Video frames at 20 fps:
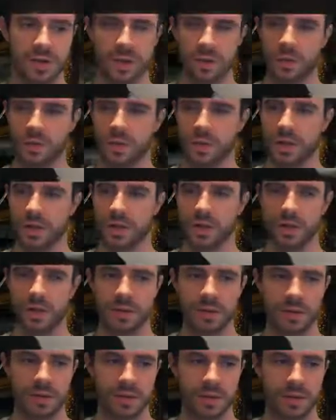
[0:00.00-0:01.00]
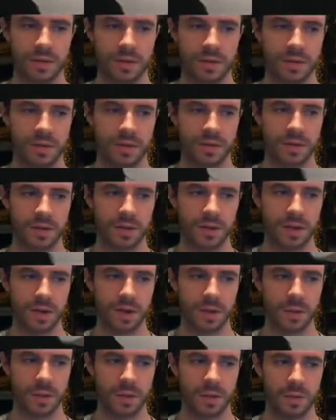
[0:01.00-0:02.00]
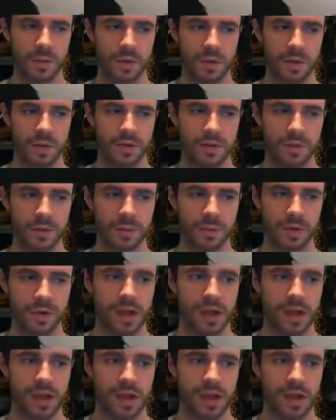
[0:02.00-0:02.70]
It will work, don't worry.